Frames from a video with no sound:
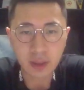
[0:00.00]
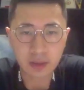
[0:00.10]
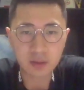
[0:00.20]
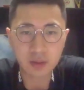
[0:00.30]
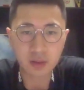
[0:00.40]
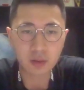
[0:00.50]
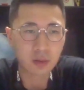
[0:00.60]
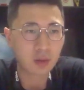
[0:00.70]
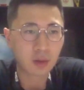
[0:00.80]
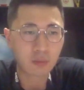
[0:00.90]
And uh,
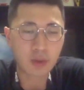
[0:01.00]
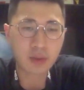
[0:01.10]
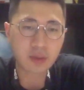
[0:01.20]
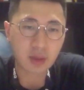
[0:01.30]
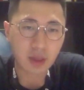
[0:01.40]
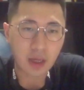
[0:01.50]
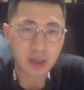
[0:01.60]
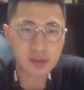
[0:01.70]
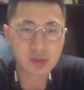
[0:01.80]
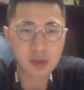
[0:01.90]
with
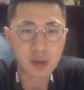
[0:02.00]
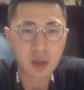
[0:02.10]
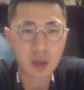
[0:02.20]
us,